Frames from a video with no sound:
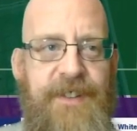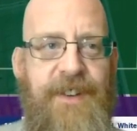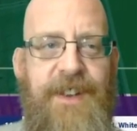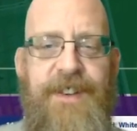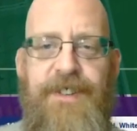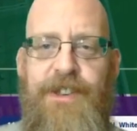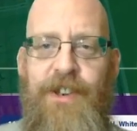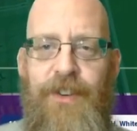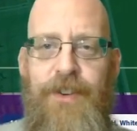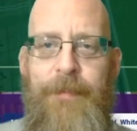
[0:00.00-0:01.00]
Today it is
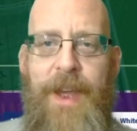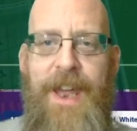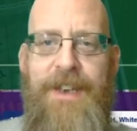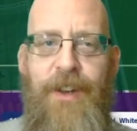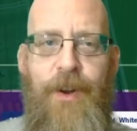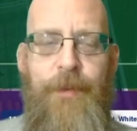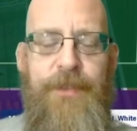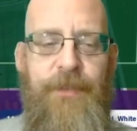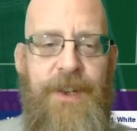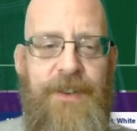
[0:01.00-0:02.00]
Tottenham at home
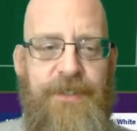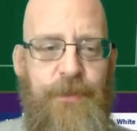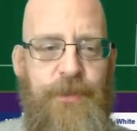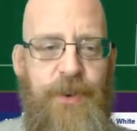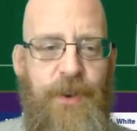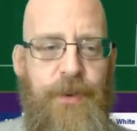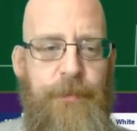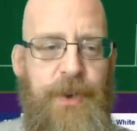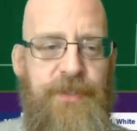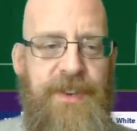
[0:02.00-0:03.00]
to Arsenal. Tottenham
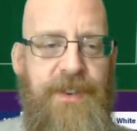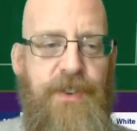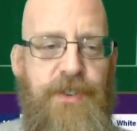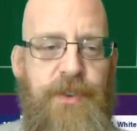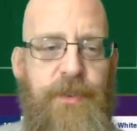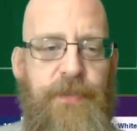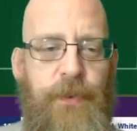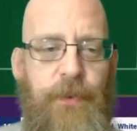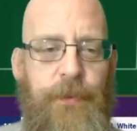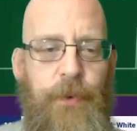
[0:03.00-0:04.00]
using the Duke
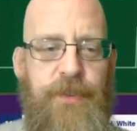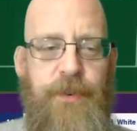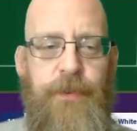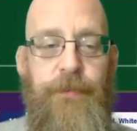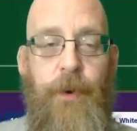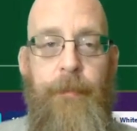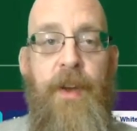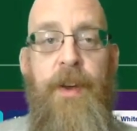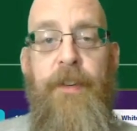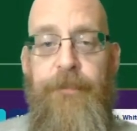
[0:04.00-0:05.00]
442 from
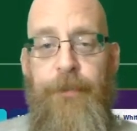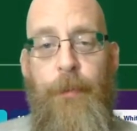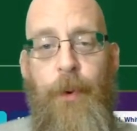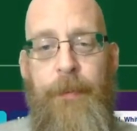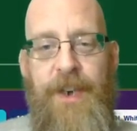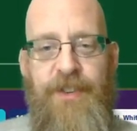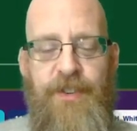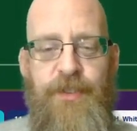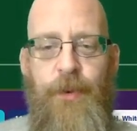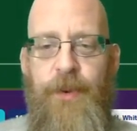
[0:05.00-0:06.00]

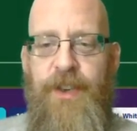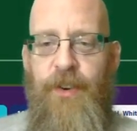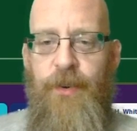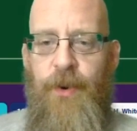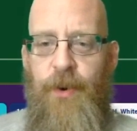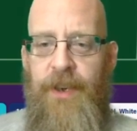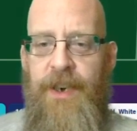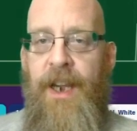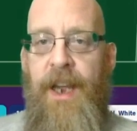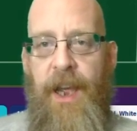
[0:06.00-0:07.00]
footballmanagerstory.org.
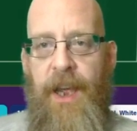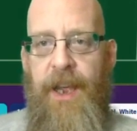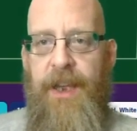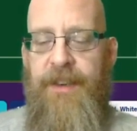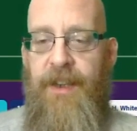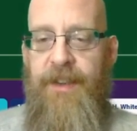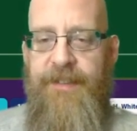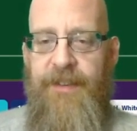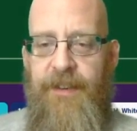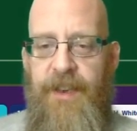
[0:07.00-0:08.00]
And
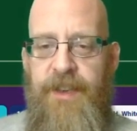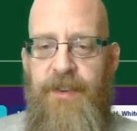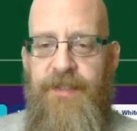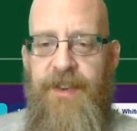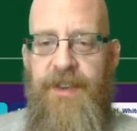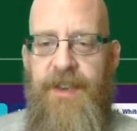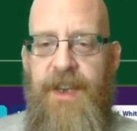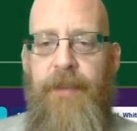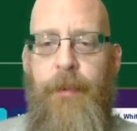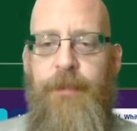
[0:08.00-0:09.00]
Arsenal are using the
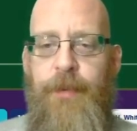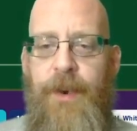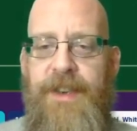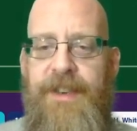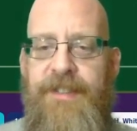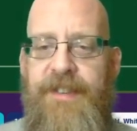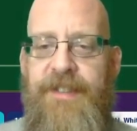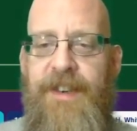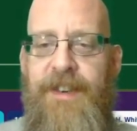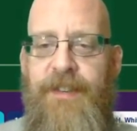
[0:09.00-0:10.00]
FM20
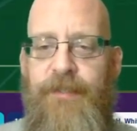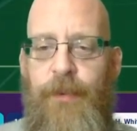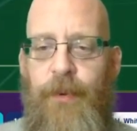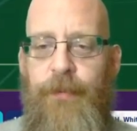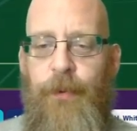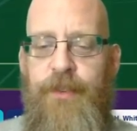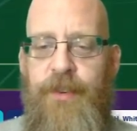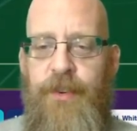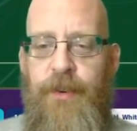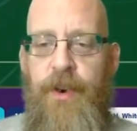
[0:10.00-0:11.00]
Sicilian
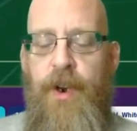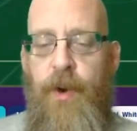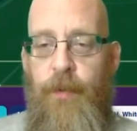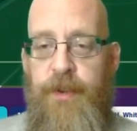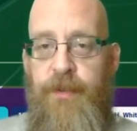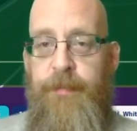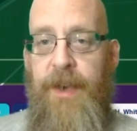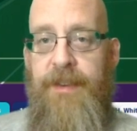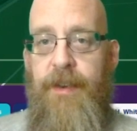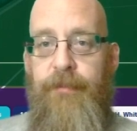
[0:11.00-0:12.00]
442, which was
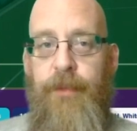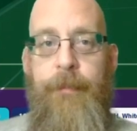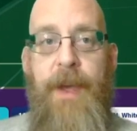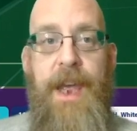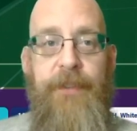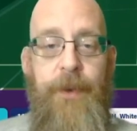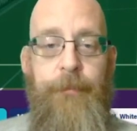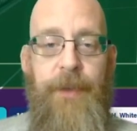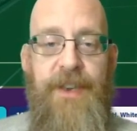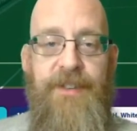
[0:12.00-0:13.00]
picked up from
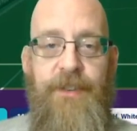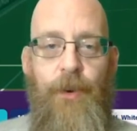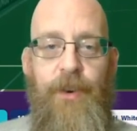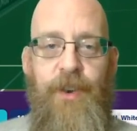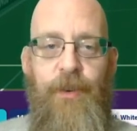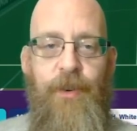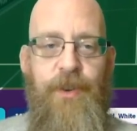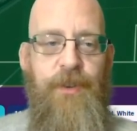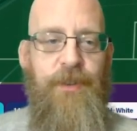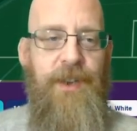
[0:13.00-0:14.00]

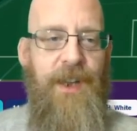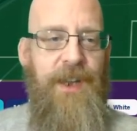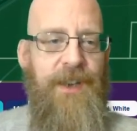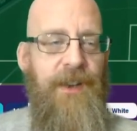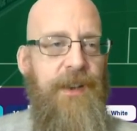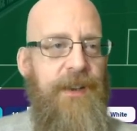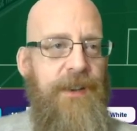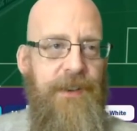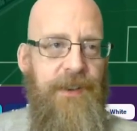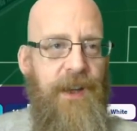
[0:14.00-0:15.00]
fmbase.co.uk.
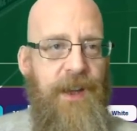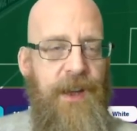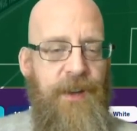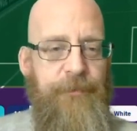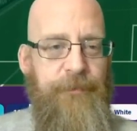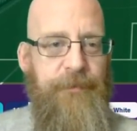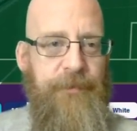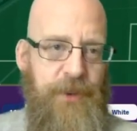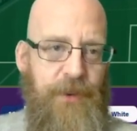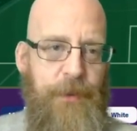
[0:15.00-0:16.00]

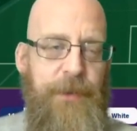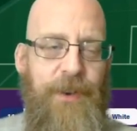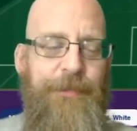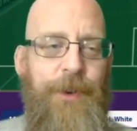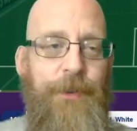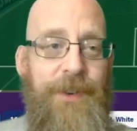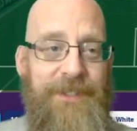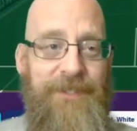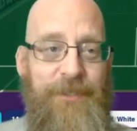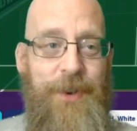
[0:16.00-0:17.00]
Tottenham have got a few
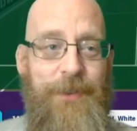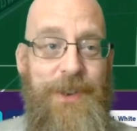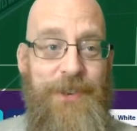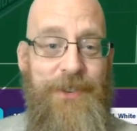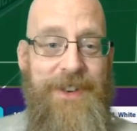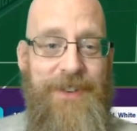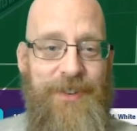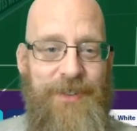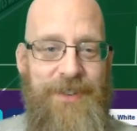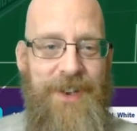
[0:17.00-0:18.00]
injury
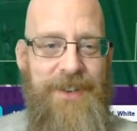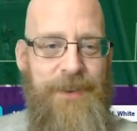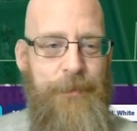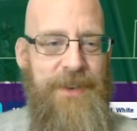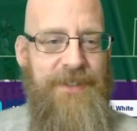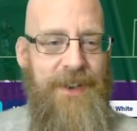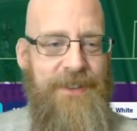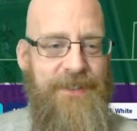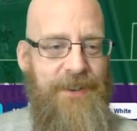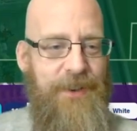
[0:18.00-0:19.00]
issues, it has to be
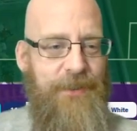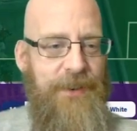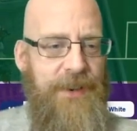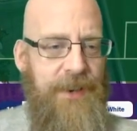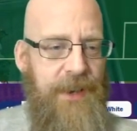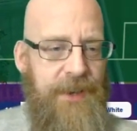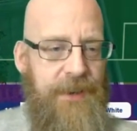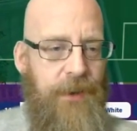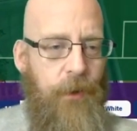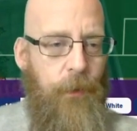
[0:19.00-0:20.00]
said. So in
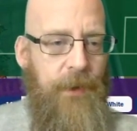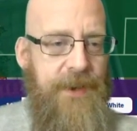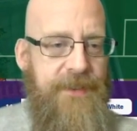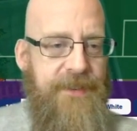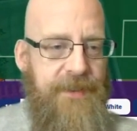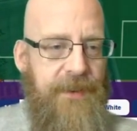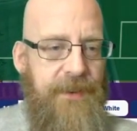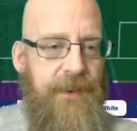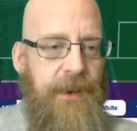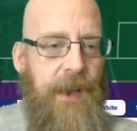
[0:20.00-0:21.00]
goal it's
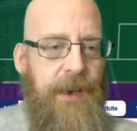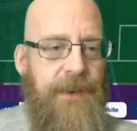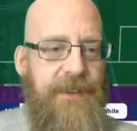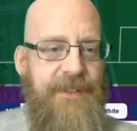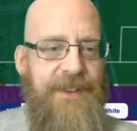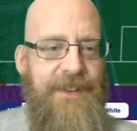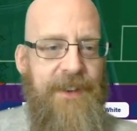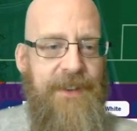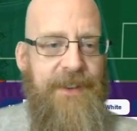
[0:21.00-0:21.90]
Gazaniga.